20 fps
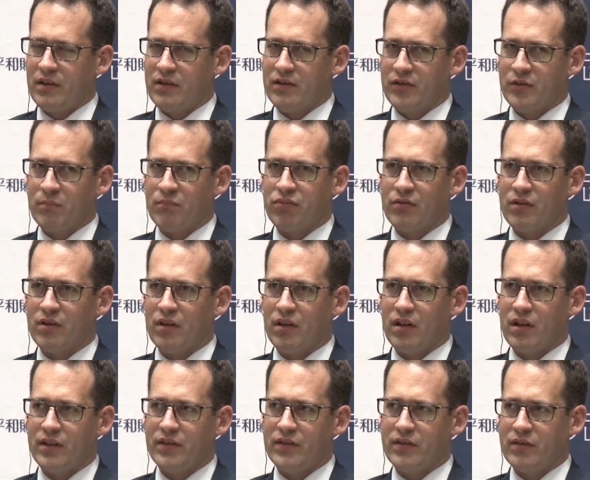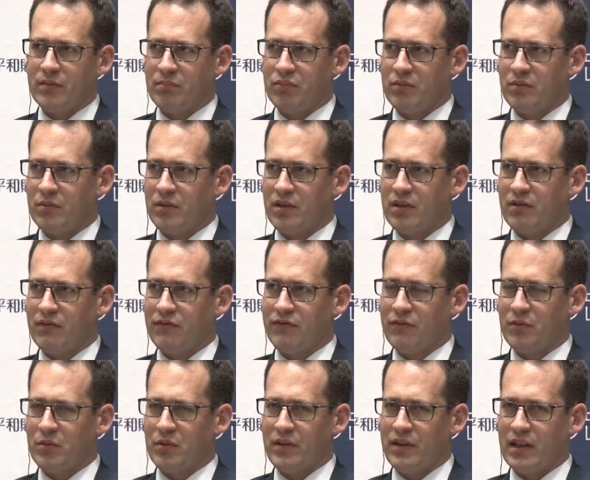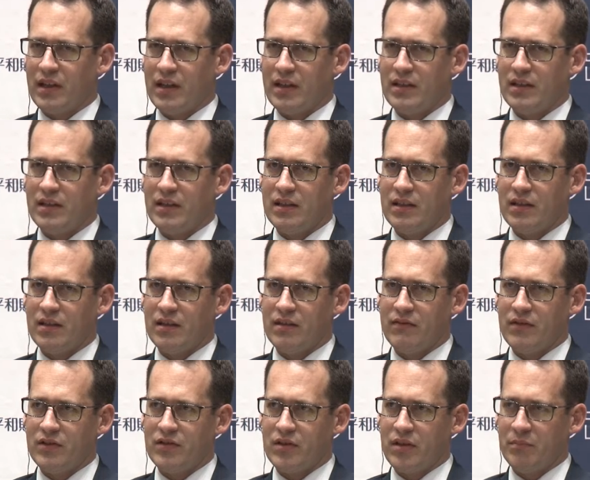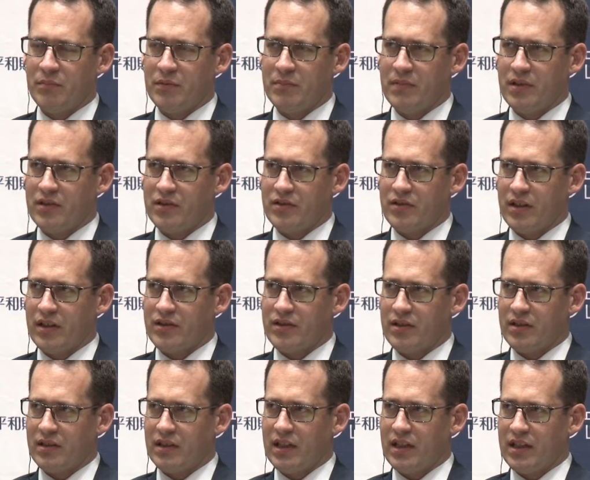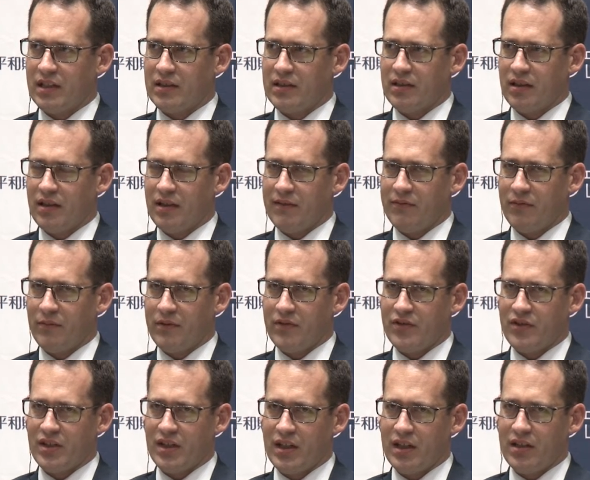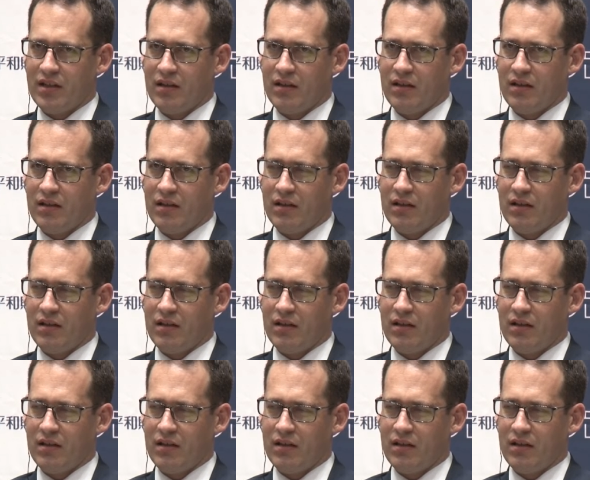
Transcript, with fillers: there's broad support for the idea of the Trump administration getting tough with China